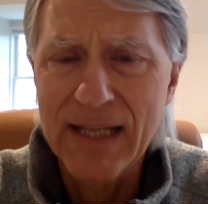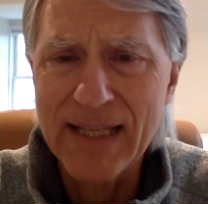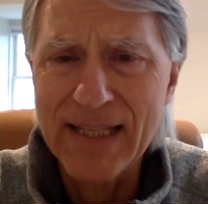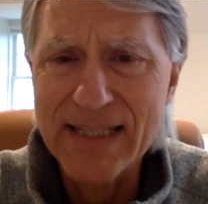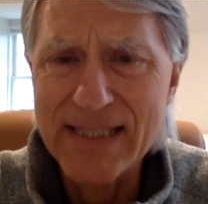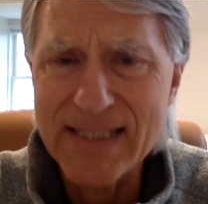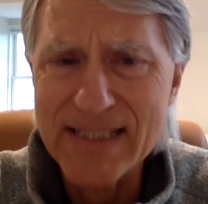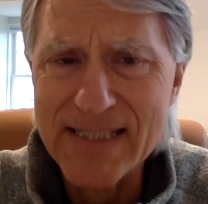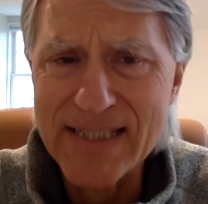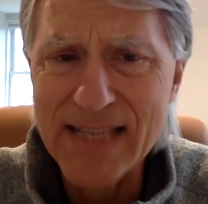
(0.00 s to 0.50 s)

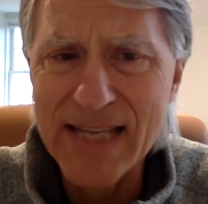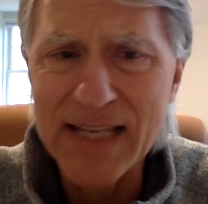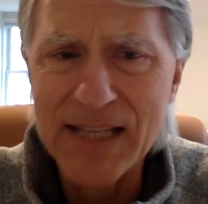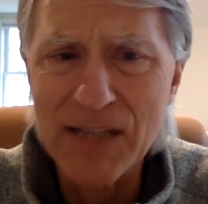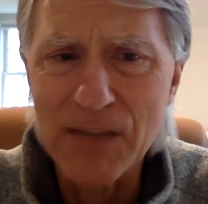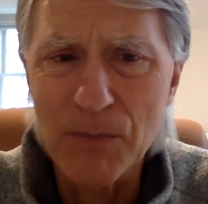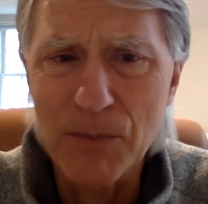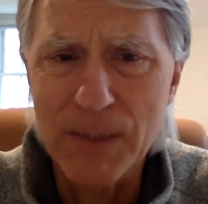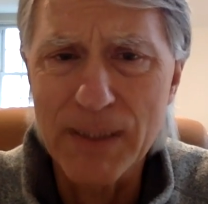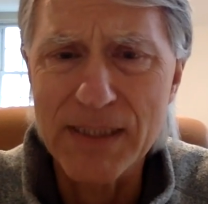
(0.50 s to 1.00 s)
And the
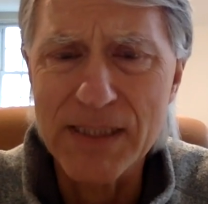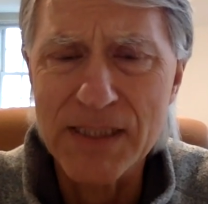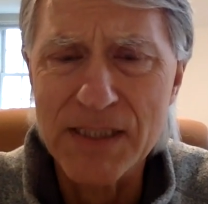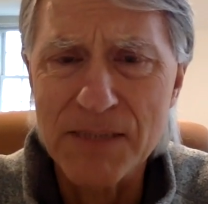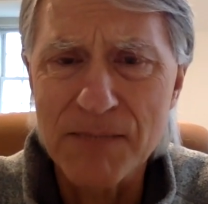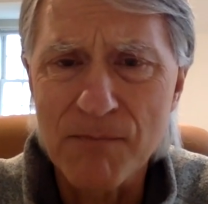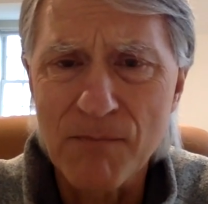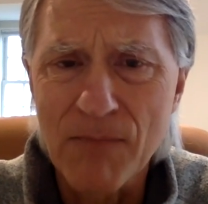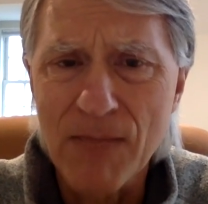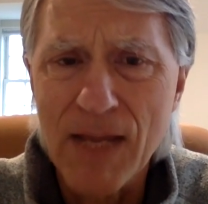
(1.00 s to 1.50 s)
second
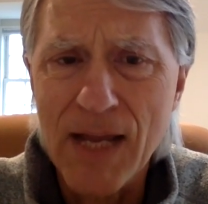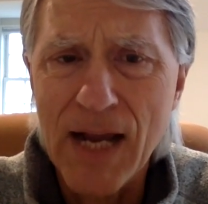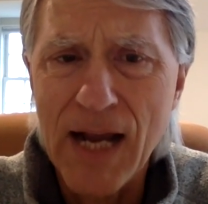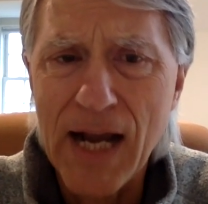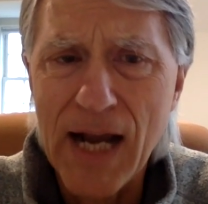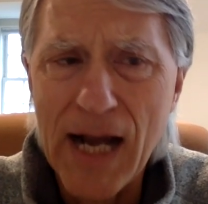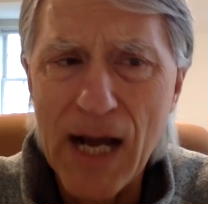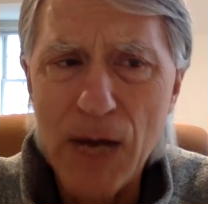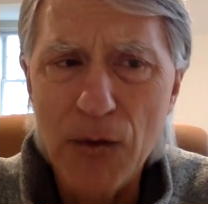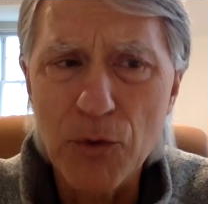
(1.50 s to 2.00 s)
is,
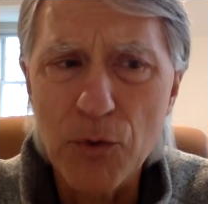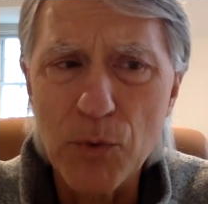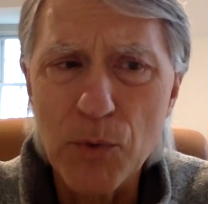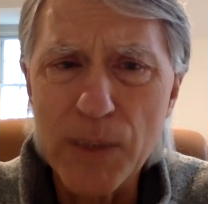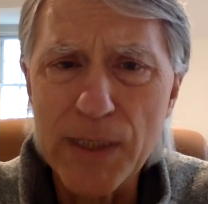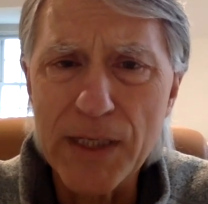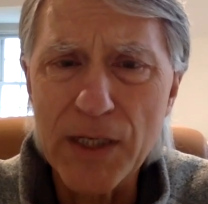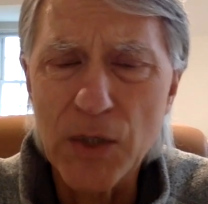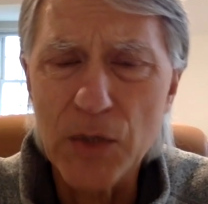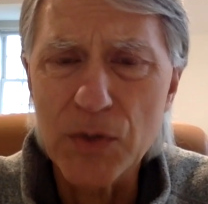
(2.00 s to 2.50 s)
how do
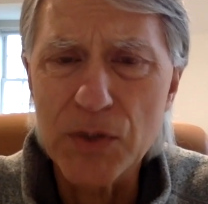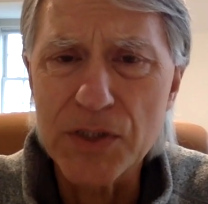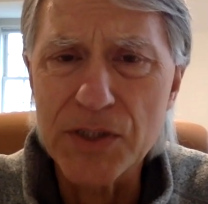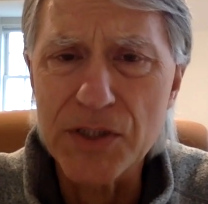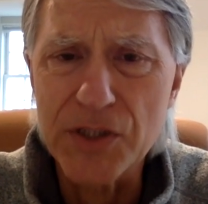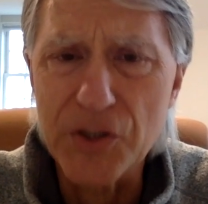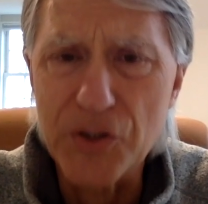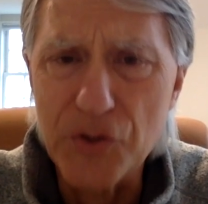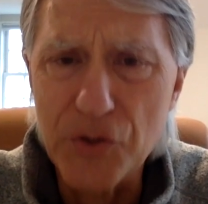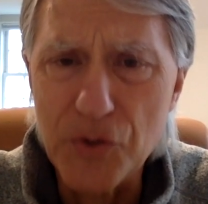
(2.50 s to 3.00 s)
we know
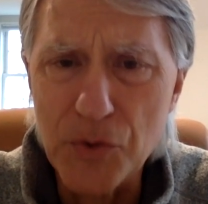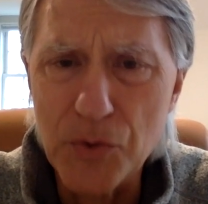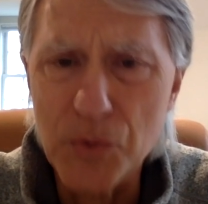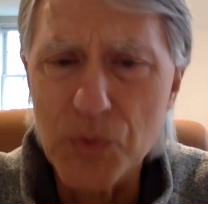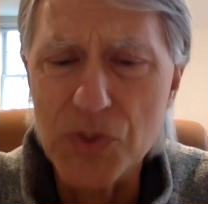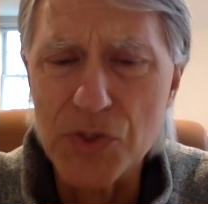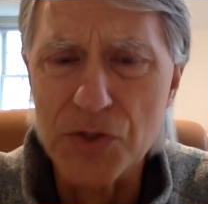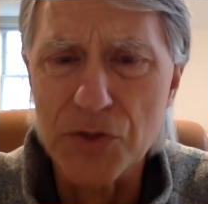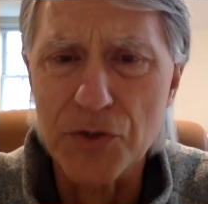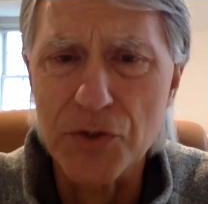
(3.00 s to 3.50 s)
that the
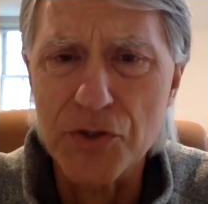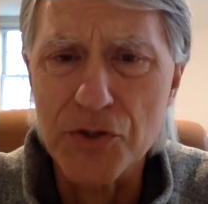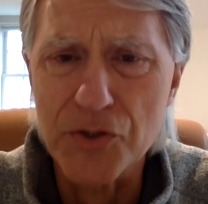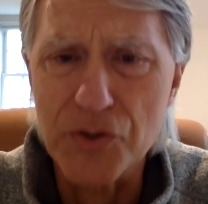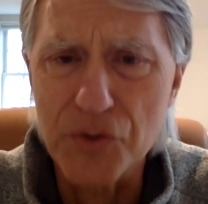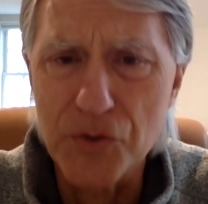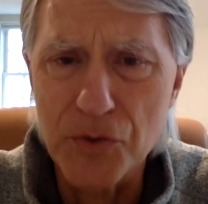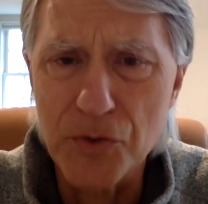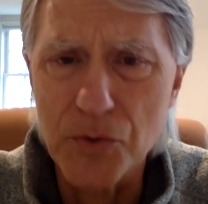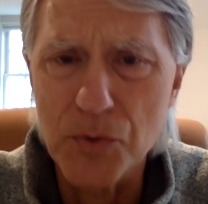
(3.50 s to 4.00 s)
users
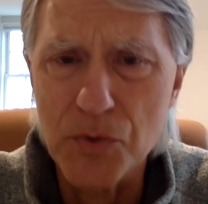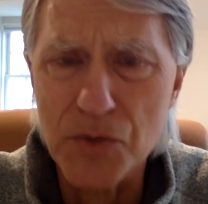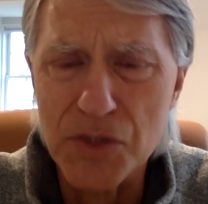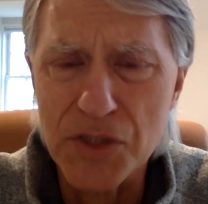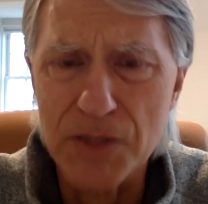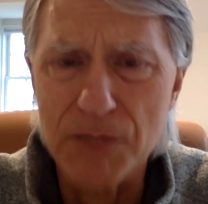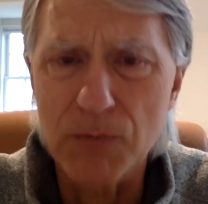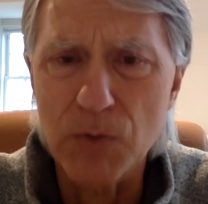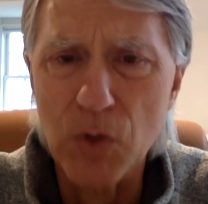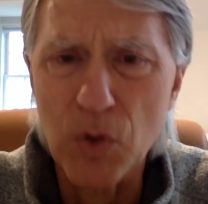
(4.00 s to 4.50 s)
use
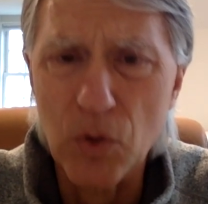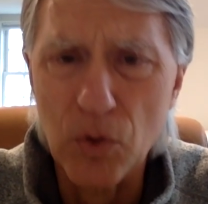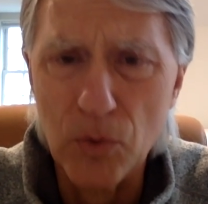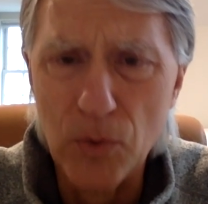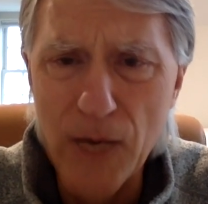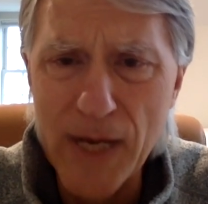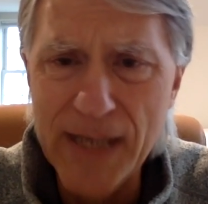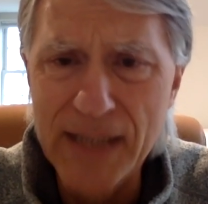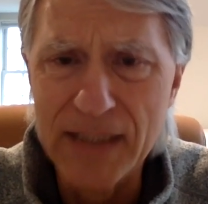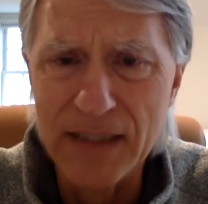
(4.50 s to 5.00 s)
them
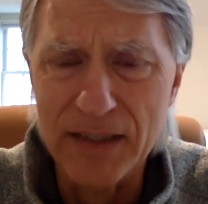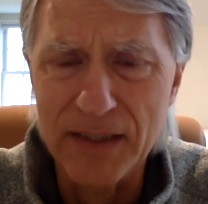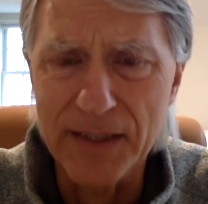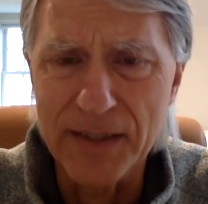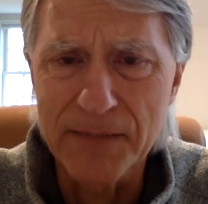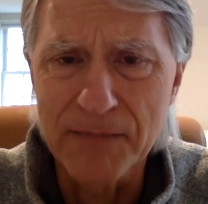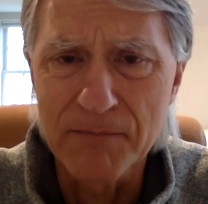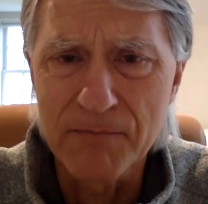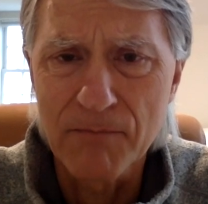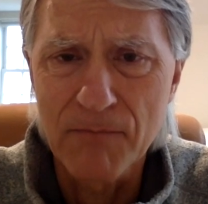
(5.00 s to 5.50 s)
correctly?